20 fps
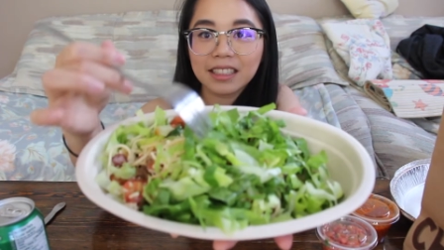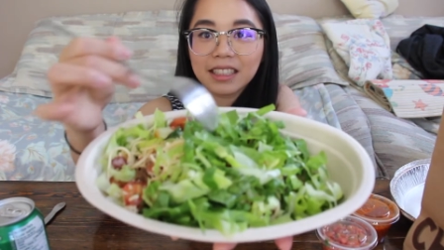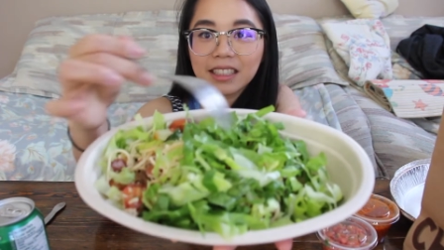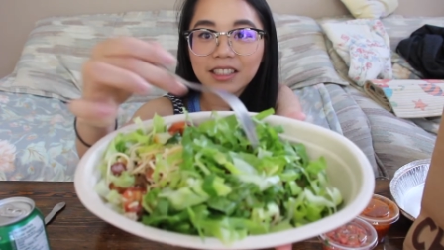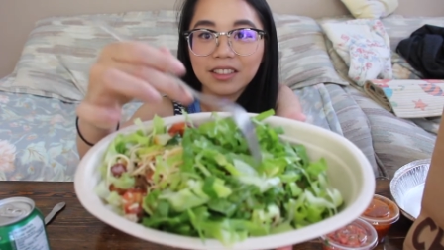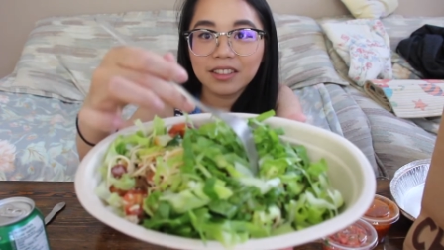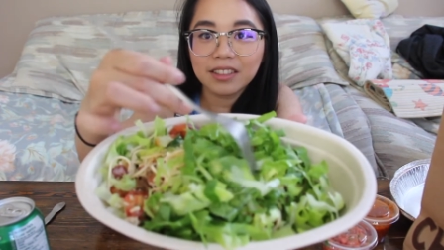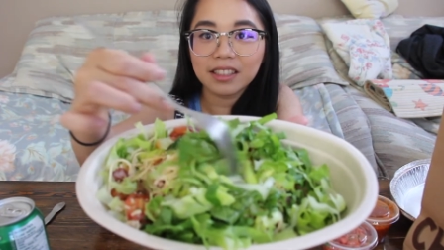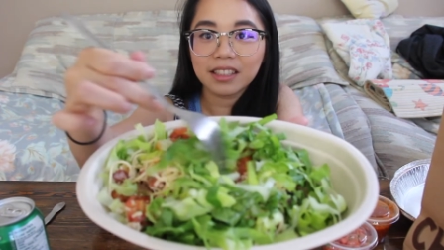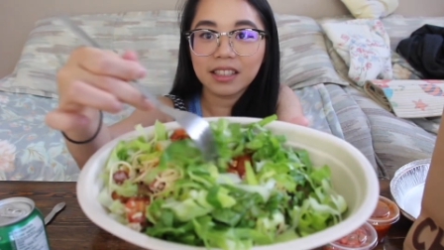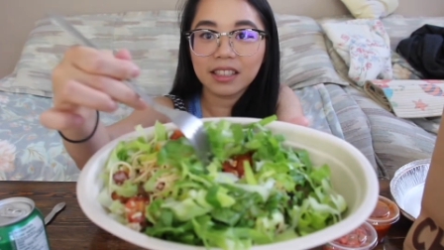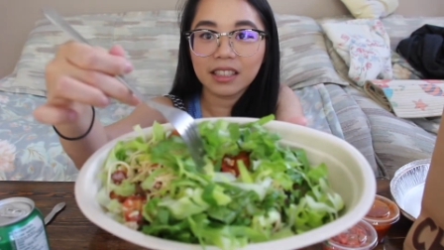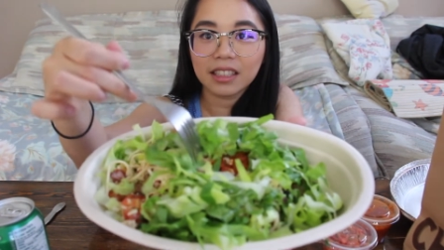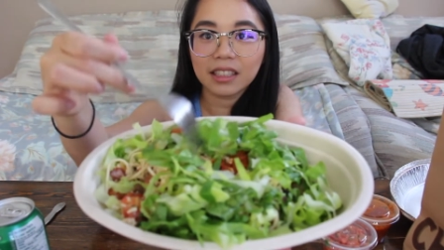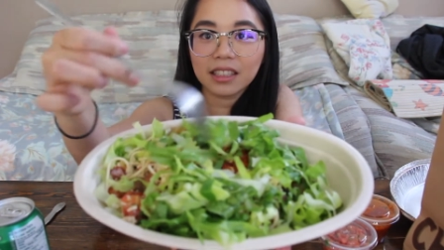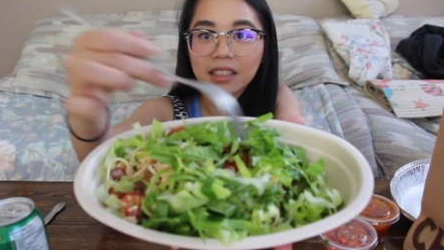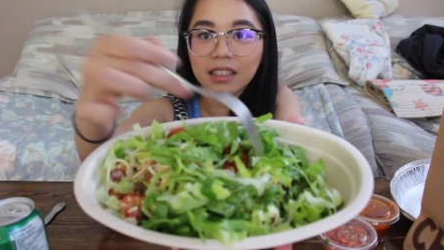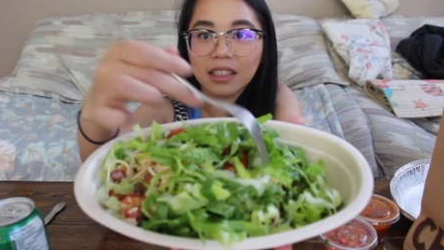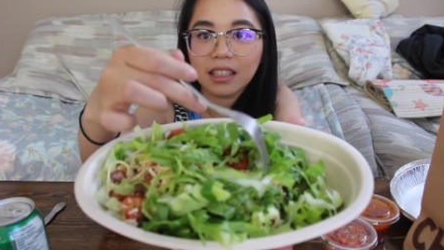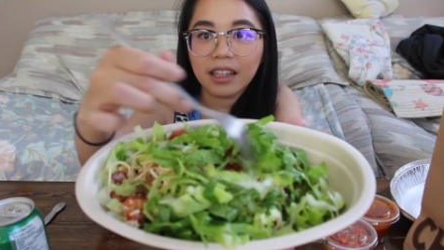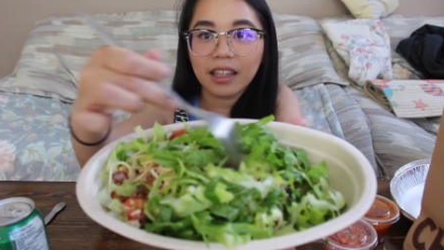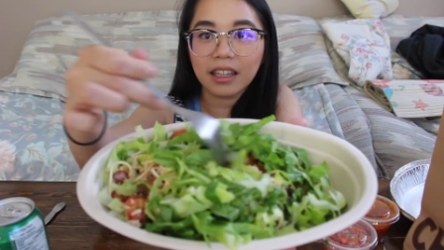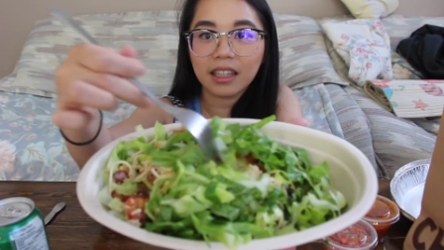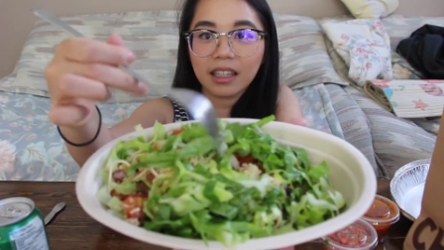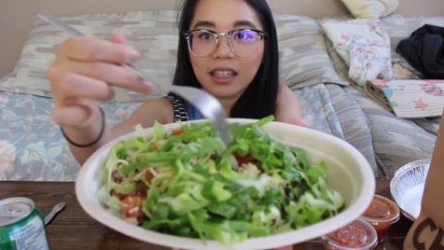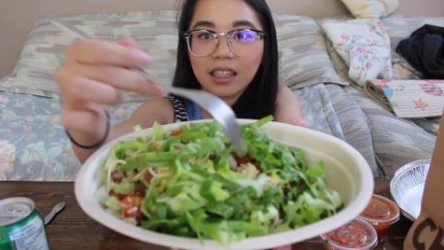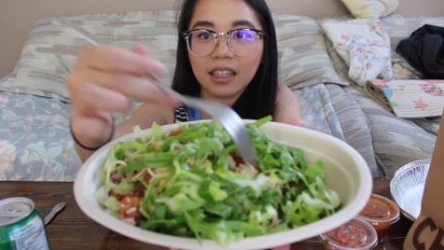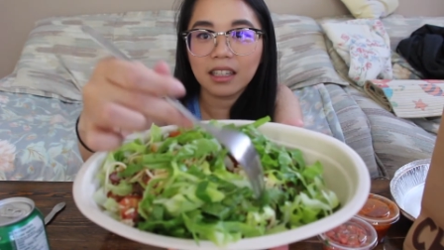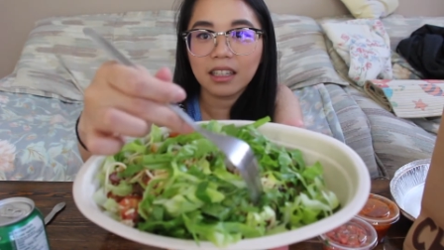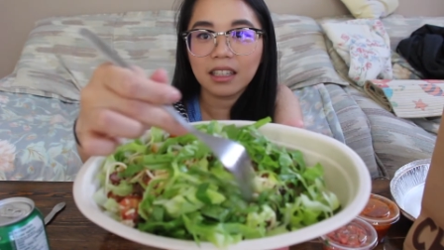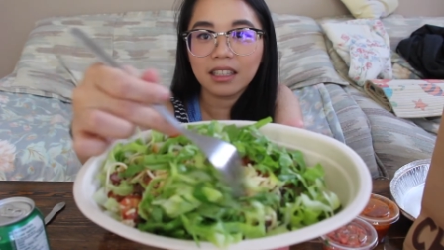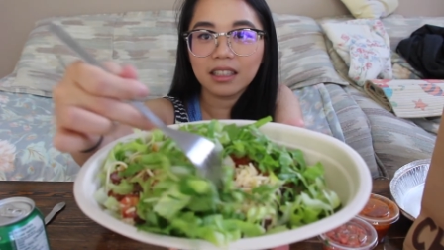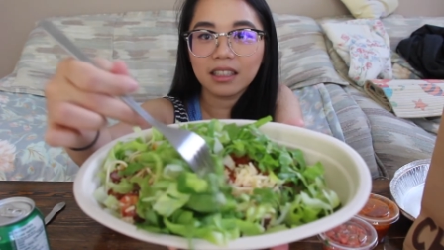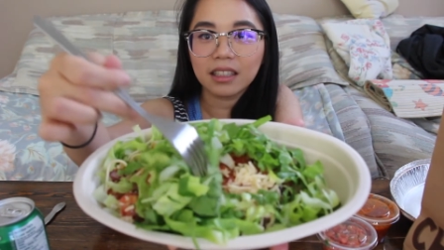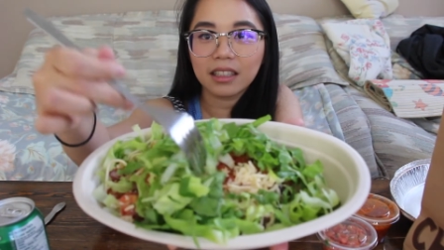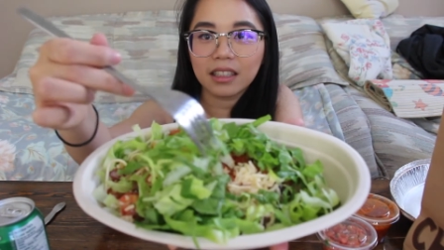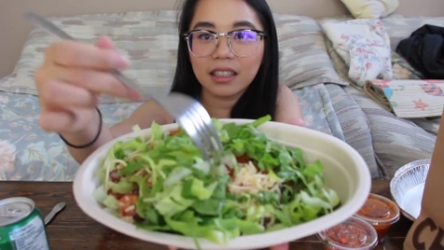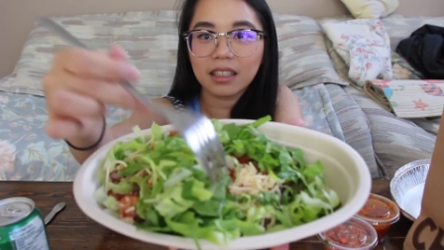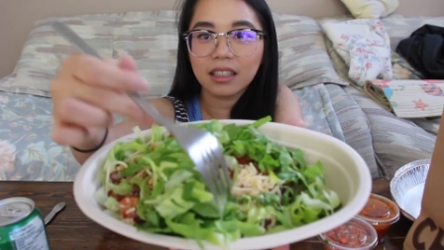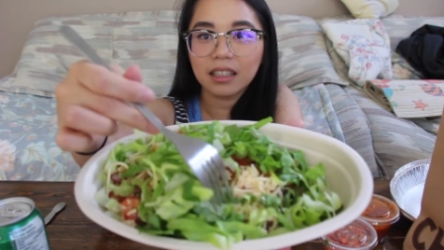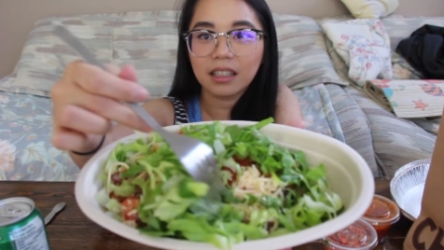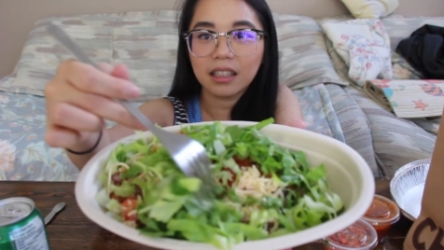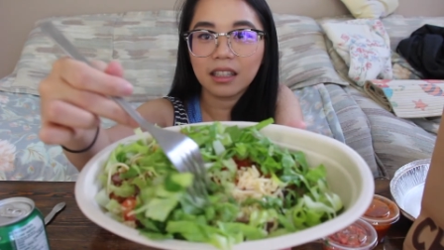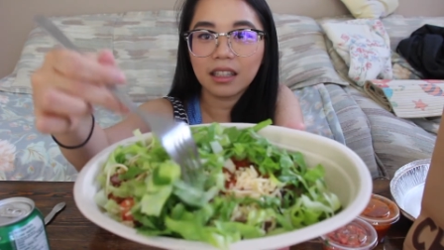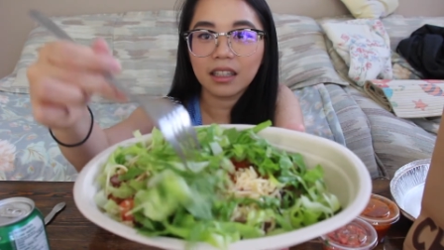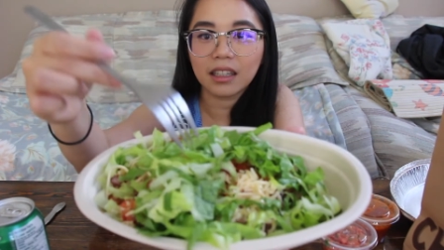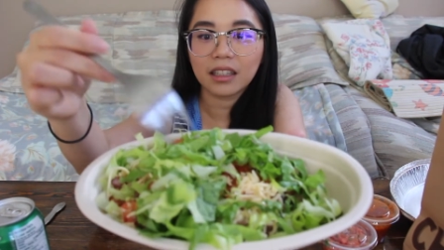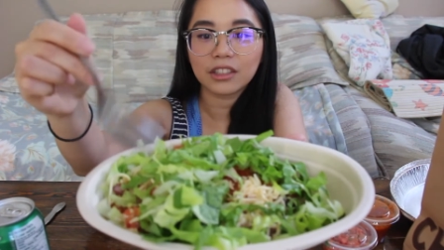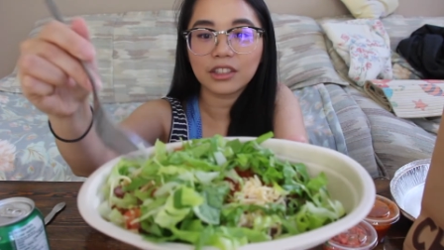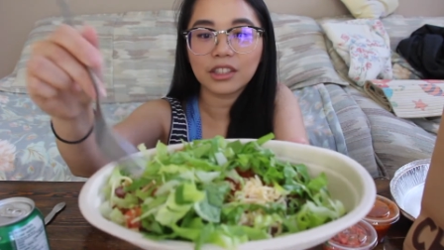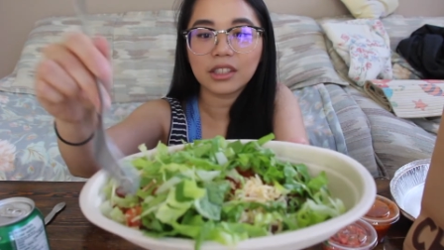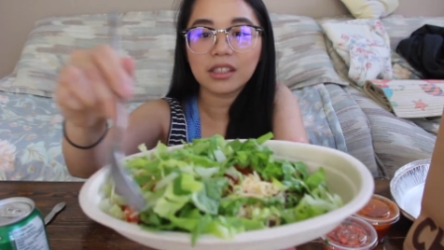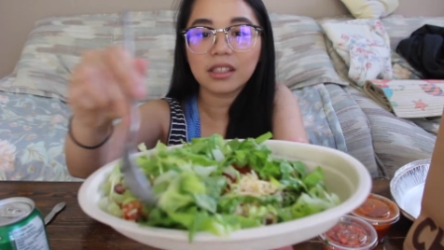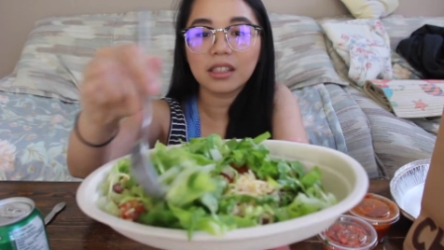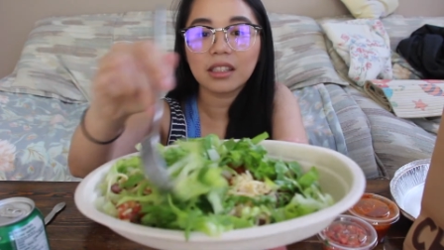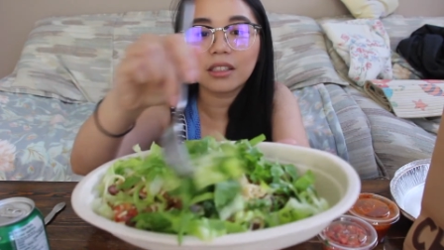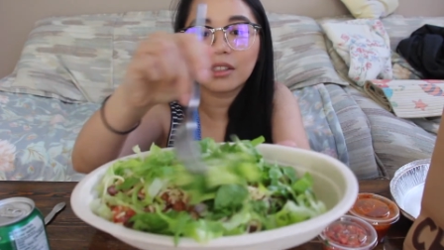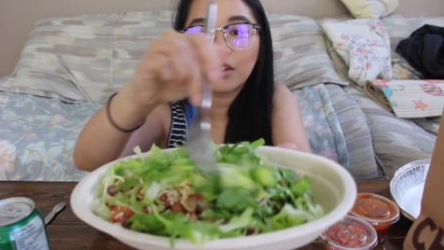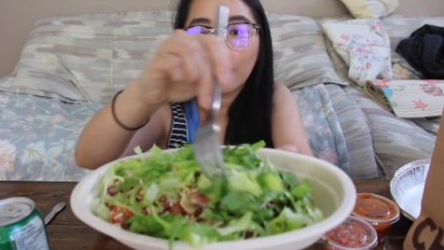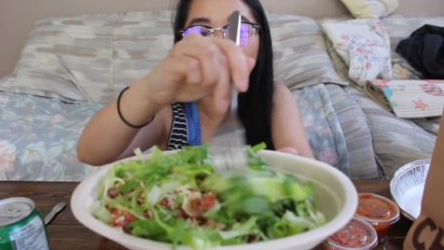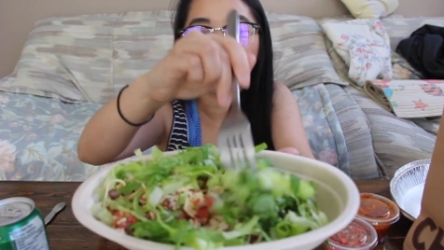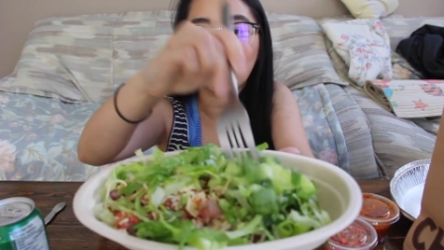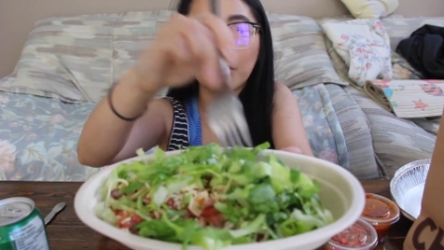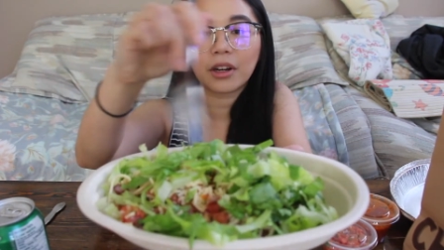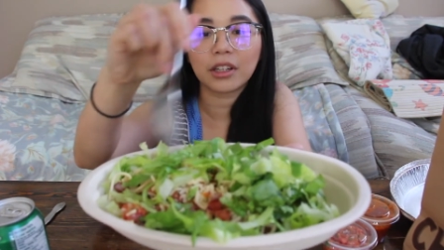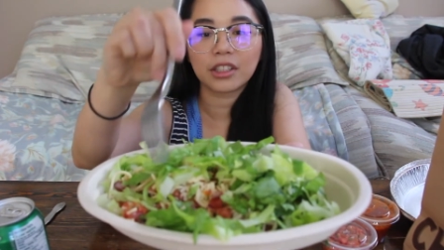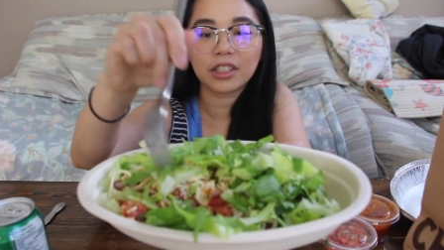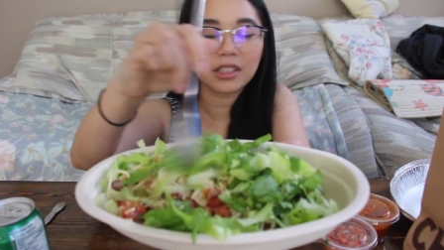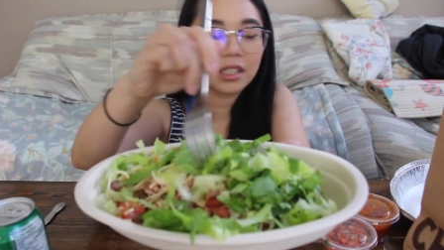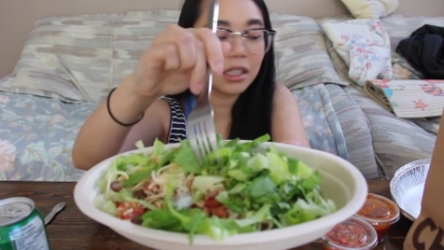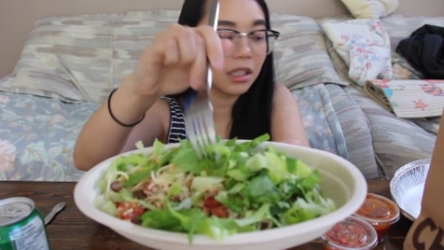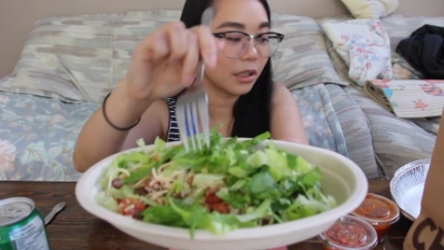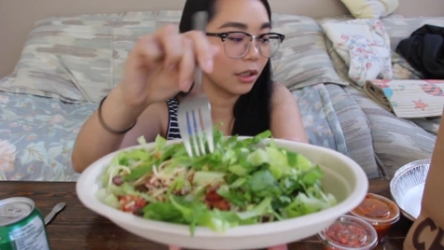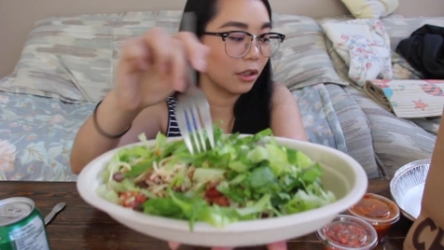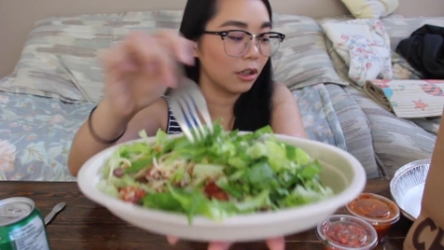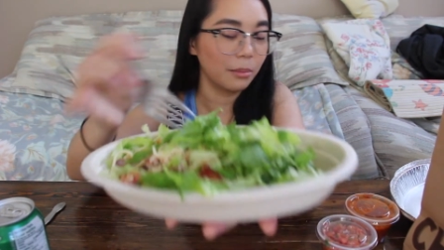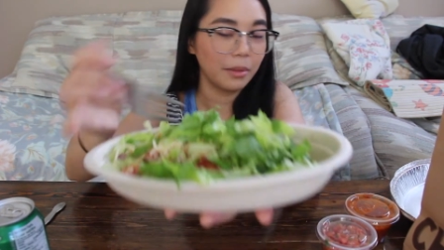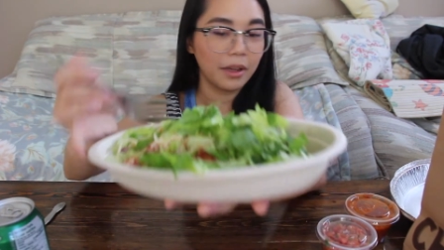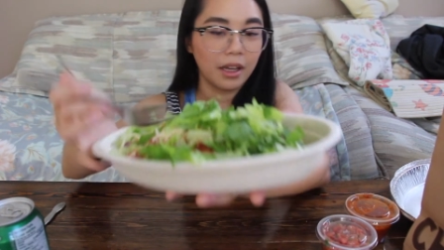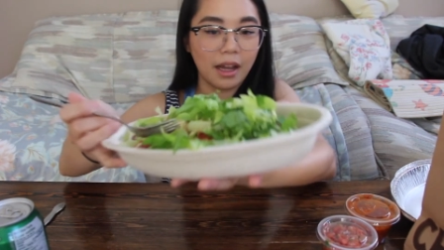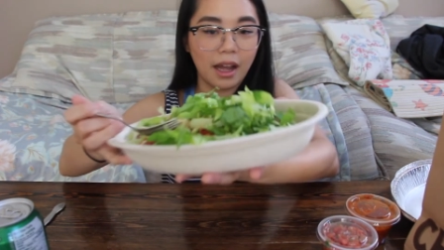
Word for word: can you see it? Like, just top part, just a little bit.